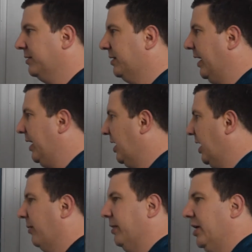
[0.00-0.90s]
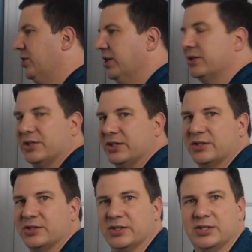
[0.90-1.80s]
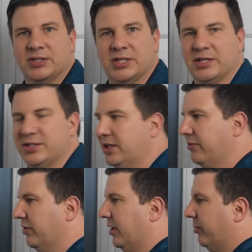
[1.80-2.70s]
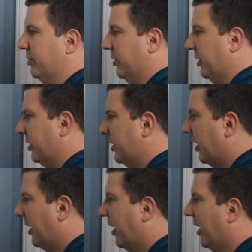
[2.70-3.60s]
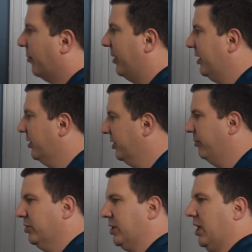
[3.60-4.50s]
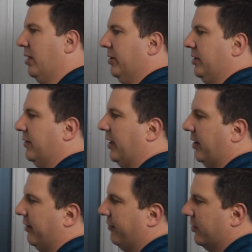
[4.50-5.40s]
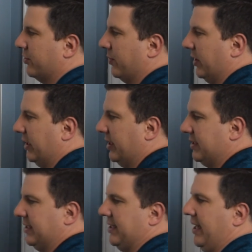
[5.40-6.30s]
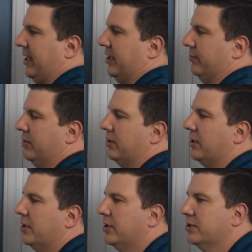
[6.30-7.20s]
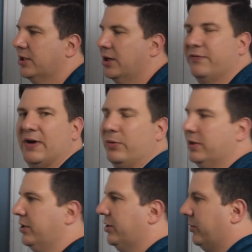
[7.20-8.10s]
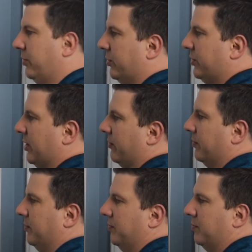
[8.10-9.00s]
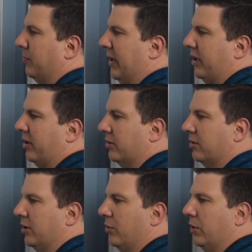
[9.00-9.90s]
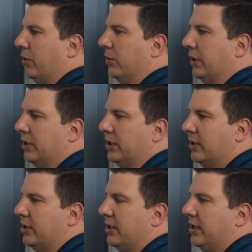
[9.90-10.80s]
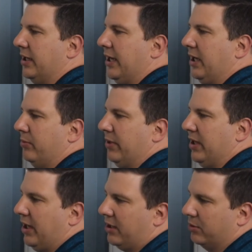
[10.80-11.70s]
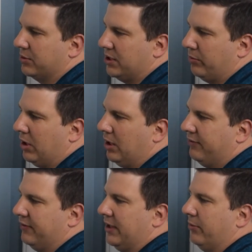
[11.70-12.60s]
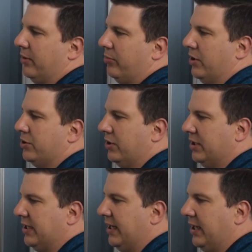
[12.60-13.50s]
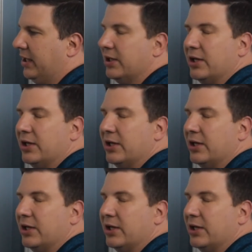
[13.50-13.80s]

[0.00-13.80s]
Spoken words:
Any combination. There's tons of different opportunities. But here are the most common. First one is tandem. So if I want to do some minor load holding in A and B, I close them off and I run pressure to tank.